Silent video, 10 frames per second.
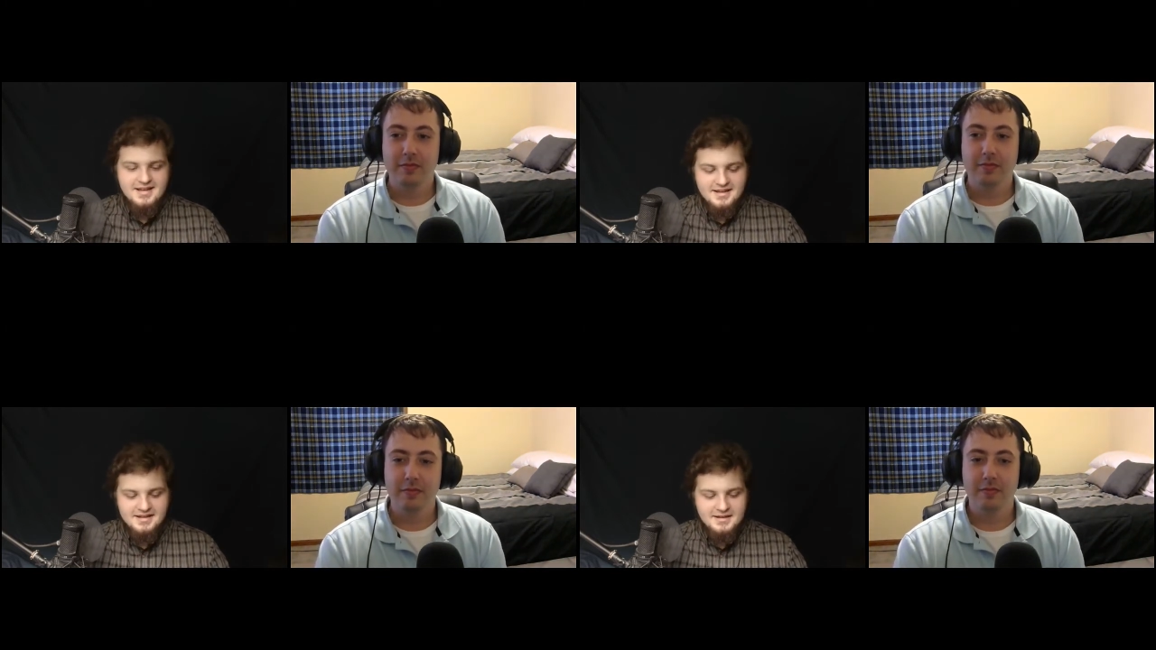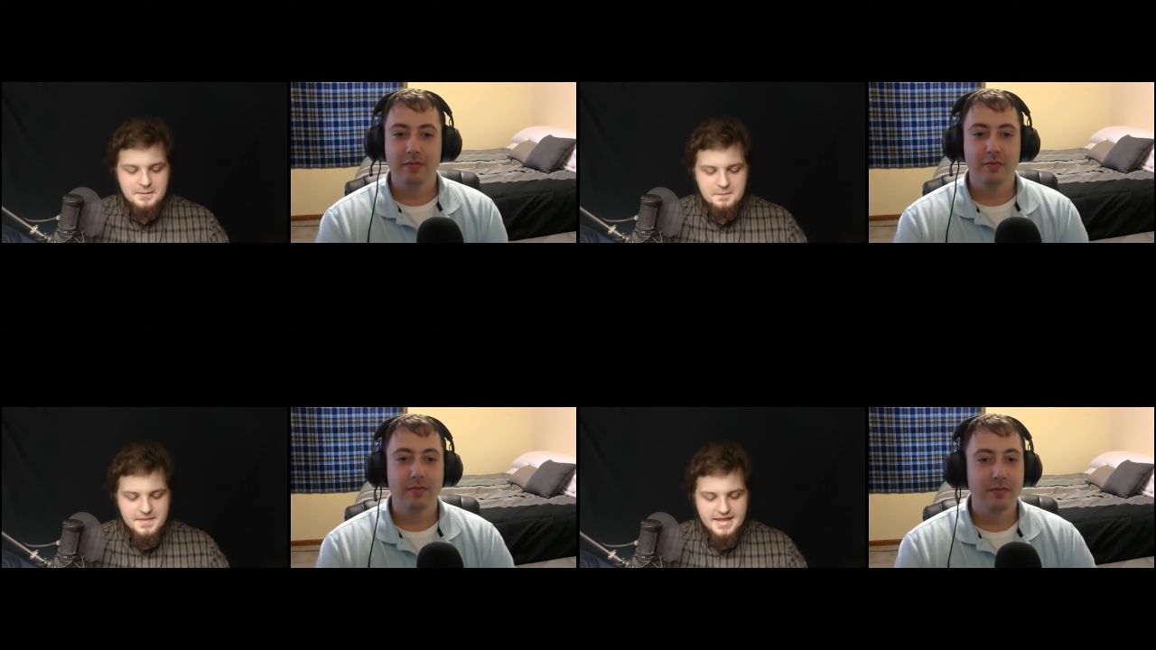
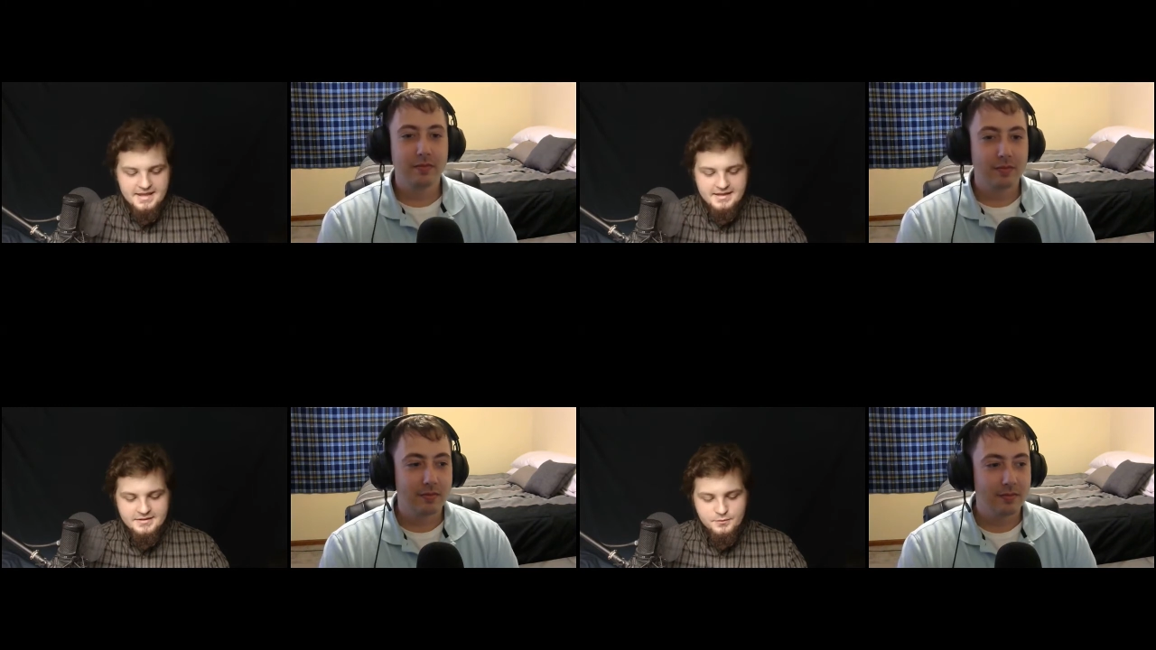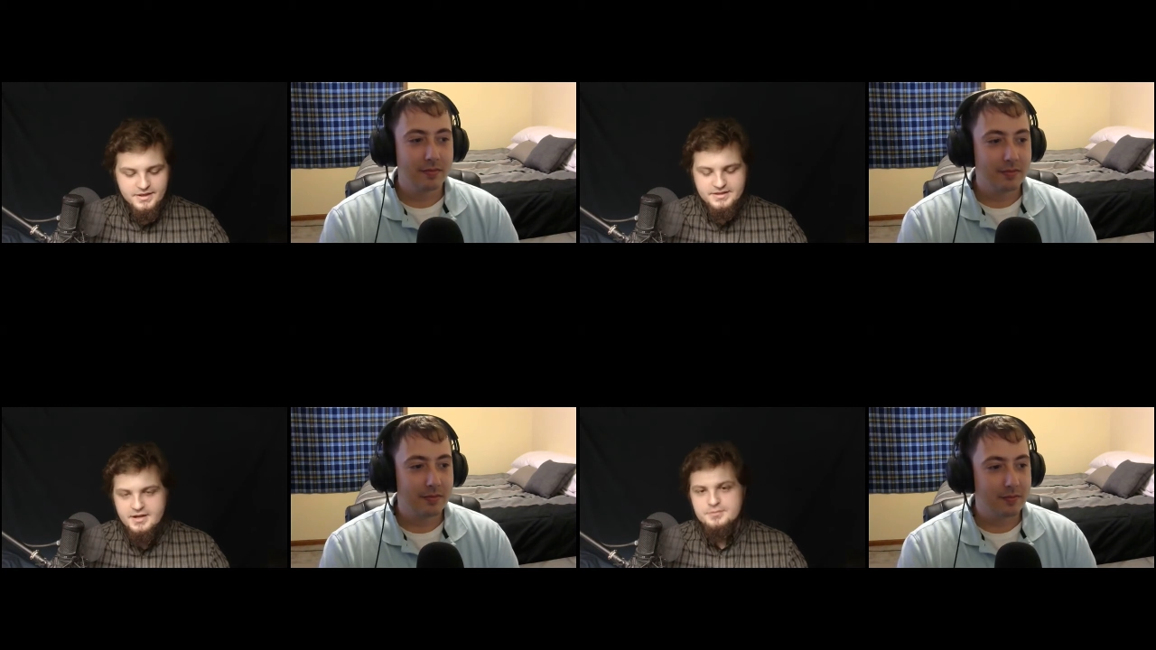Speaker 1: Um, and
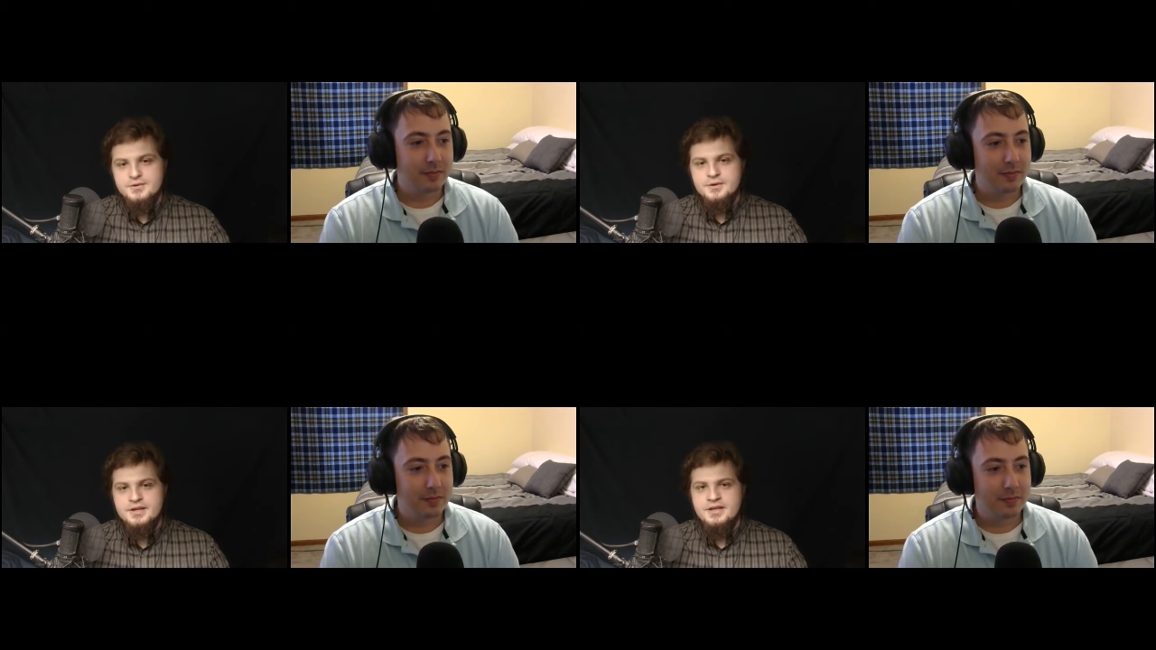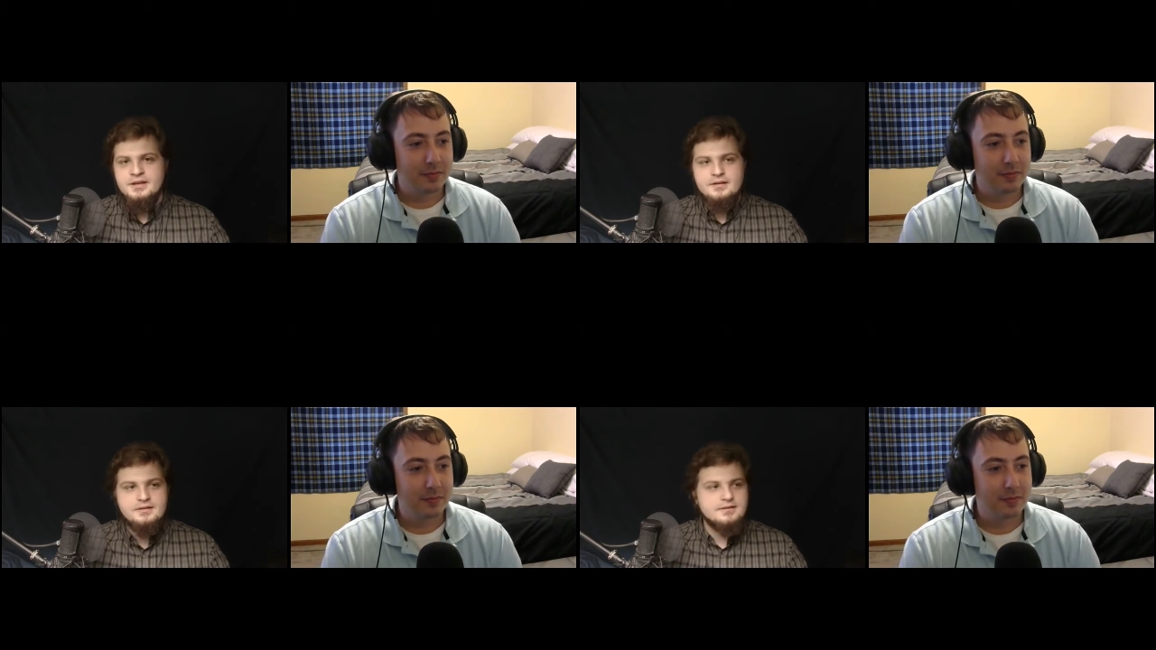we ended up
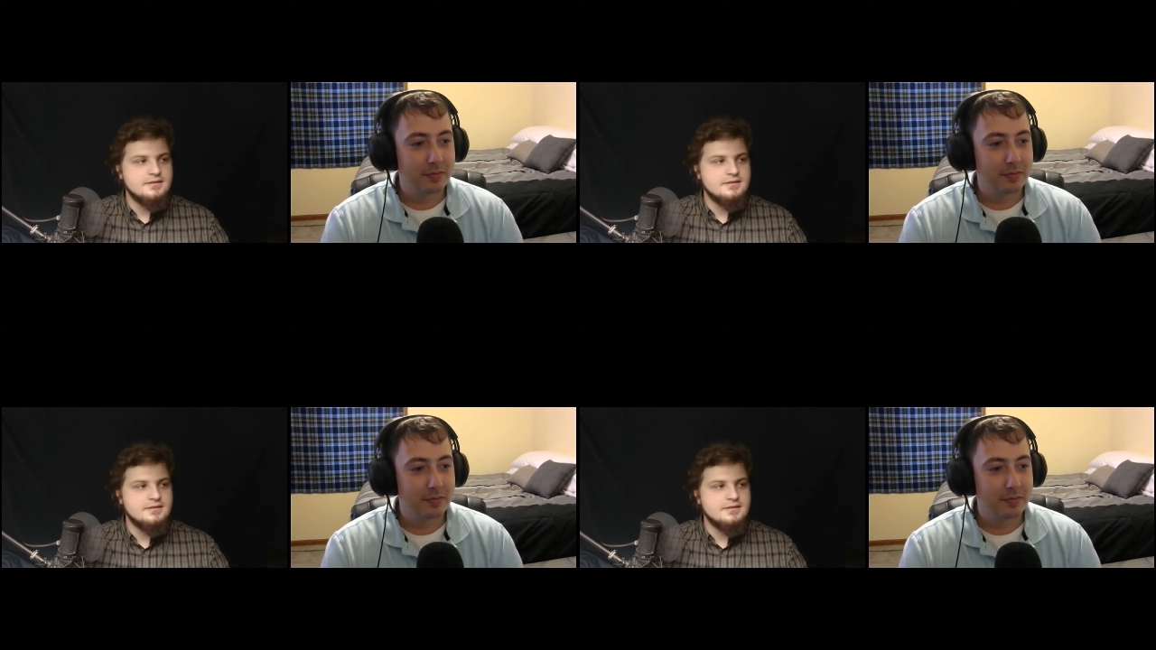doing